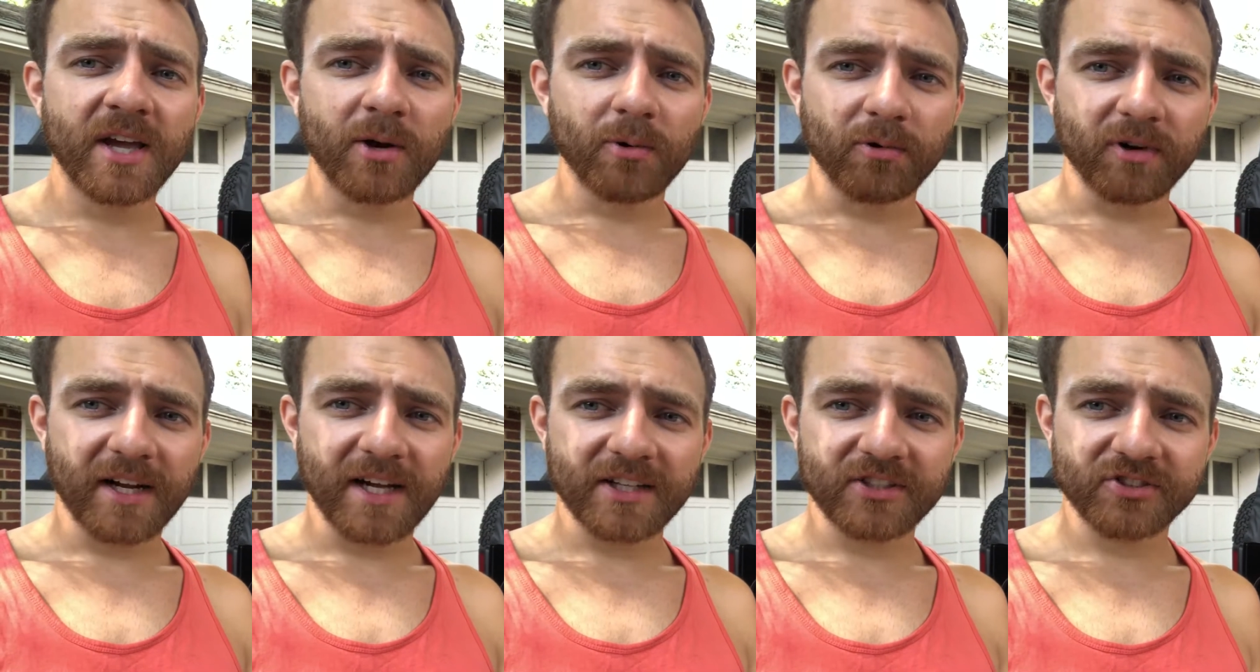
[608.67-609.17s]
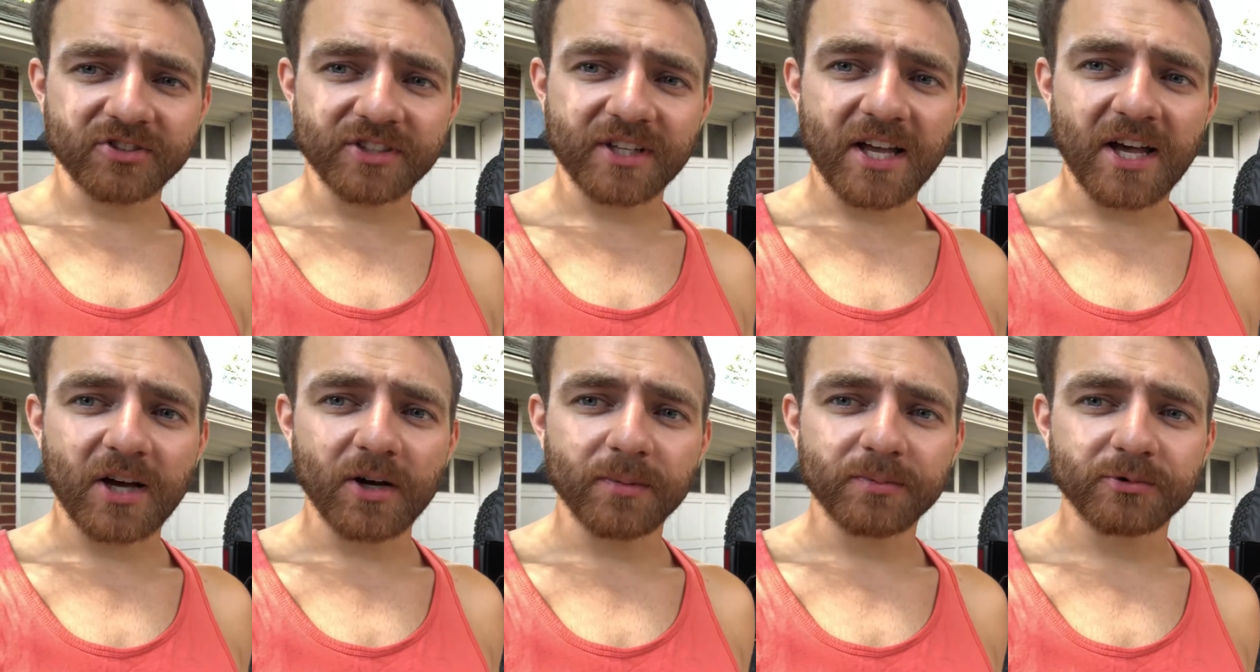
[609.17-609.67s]
What actually
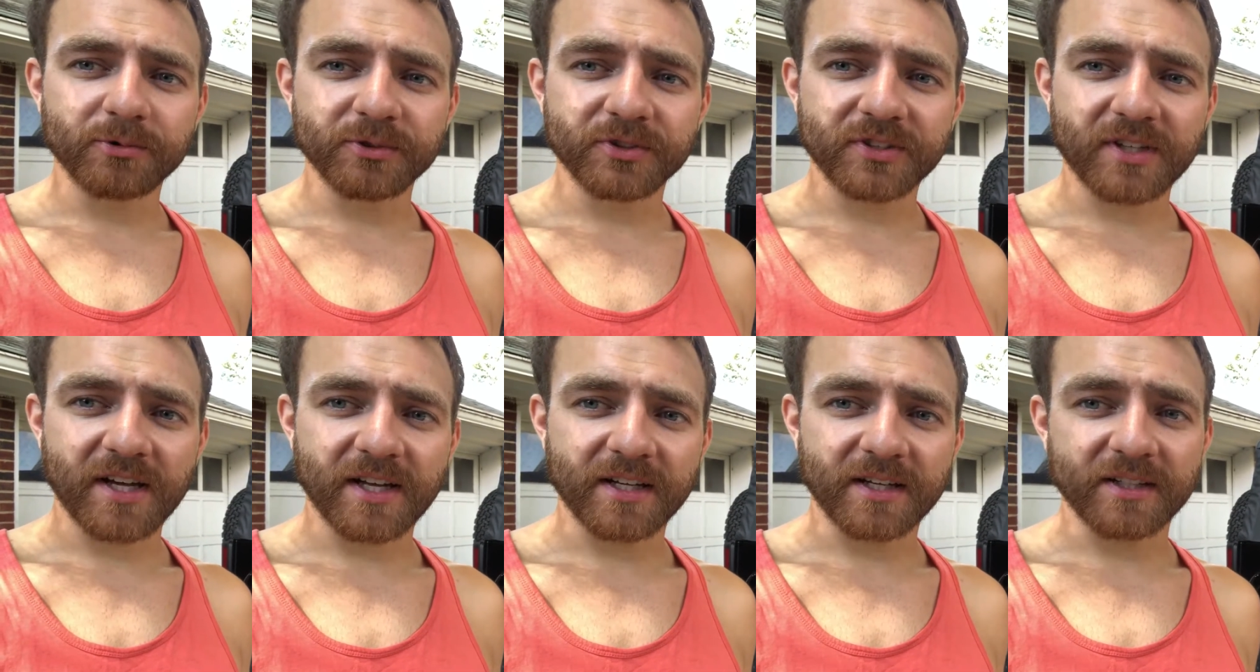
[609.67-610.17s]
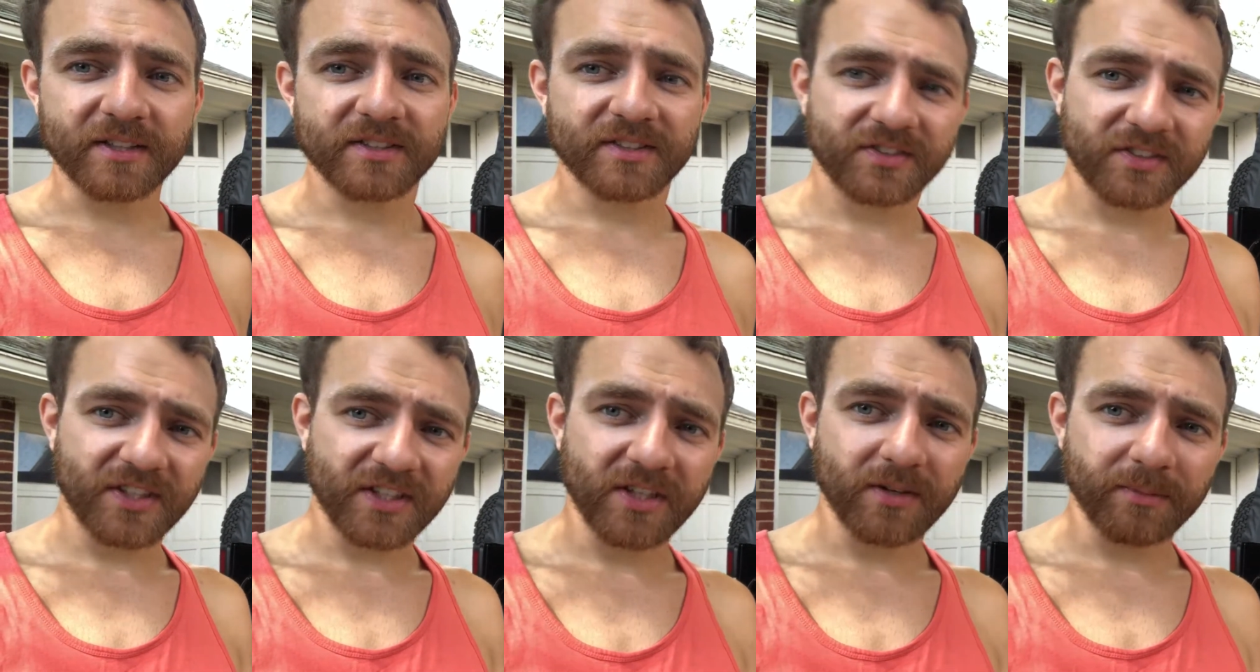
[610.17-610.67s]
helped was kind of
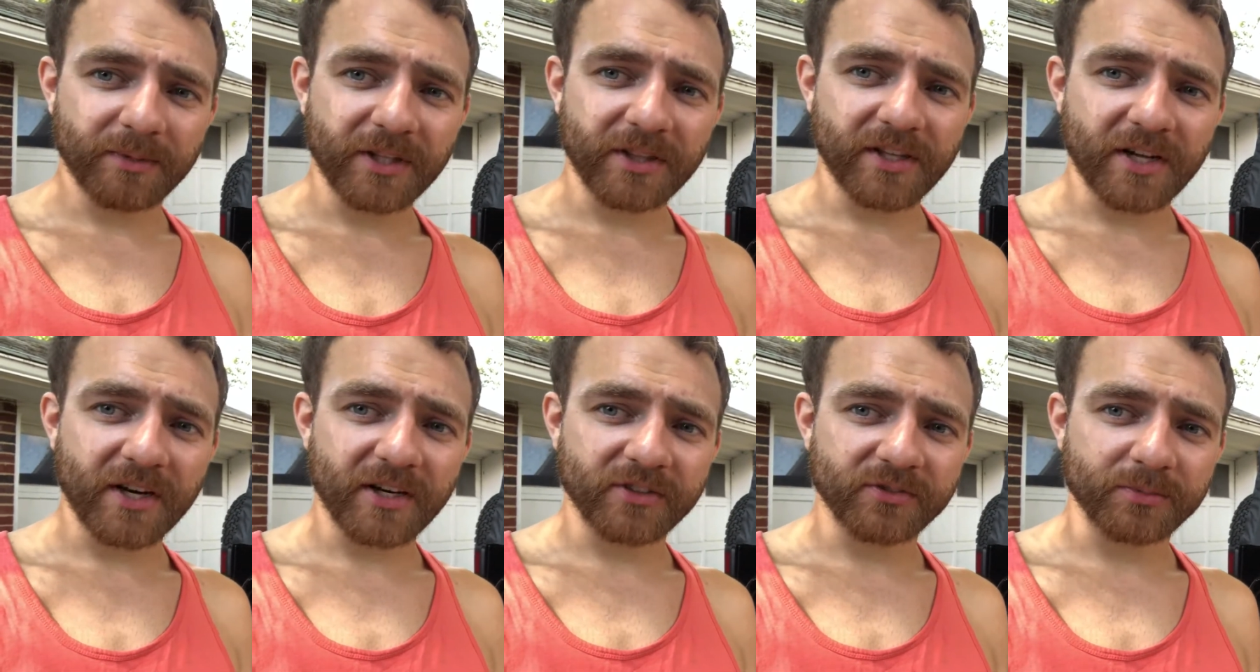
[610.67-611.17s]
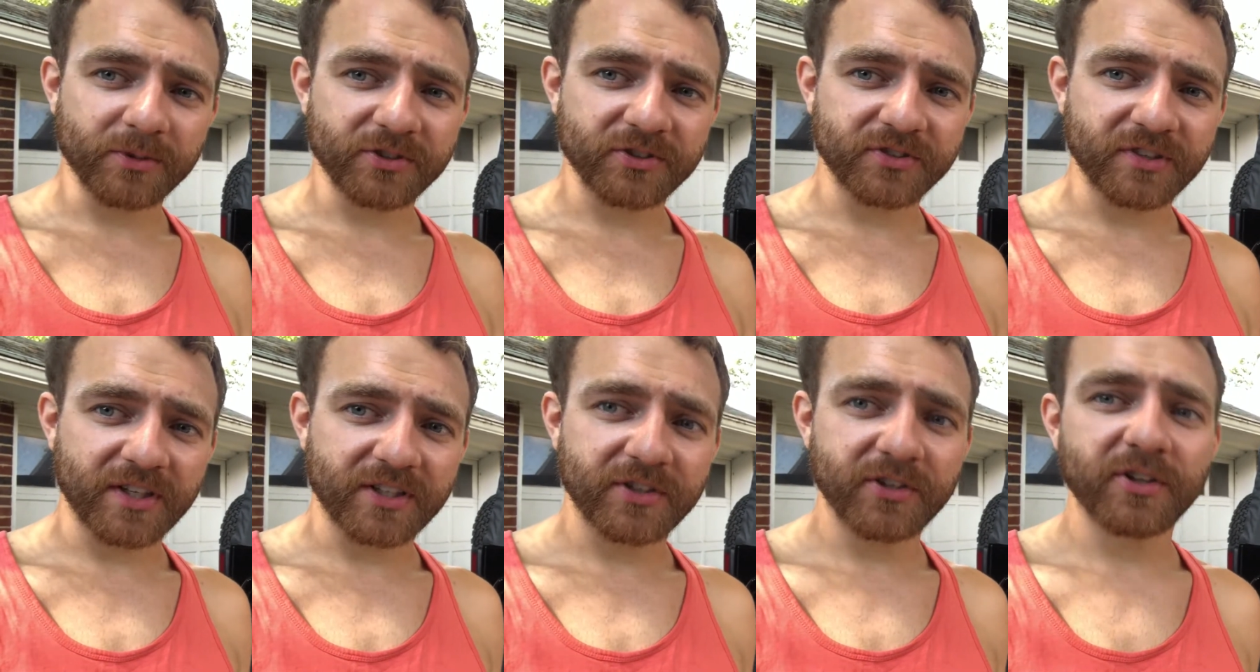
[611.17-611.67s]
sticking them in there as much
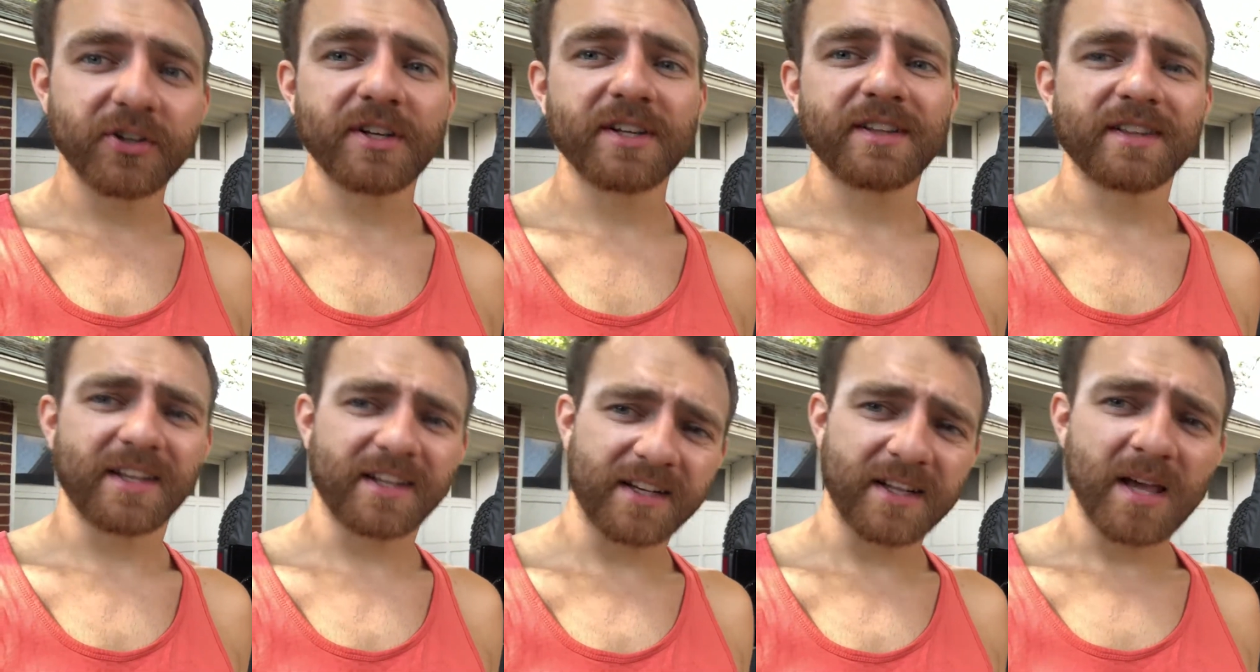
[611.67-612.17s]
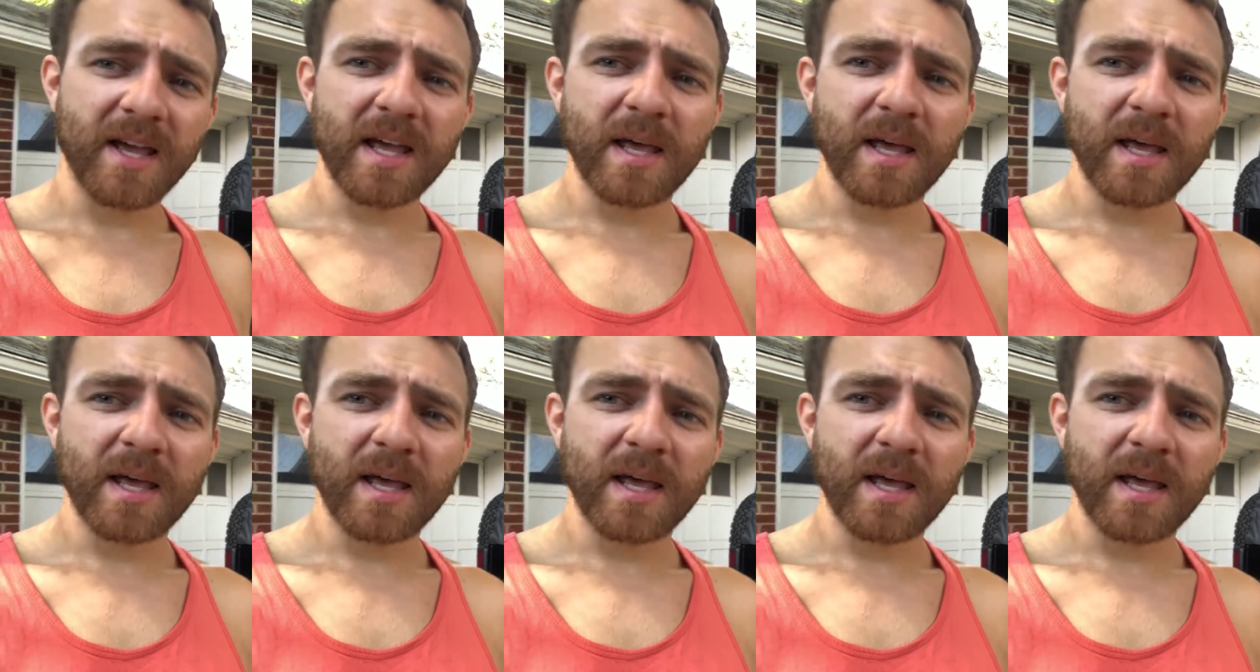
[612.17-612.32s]
as I could and then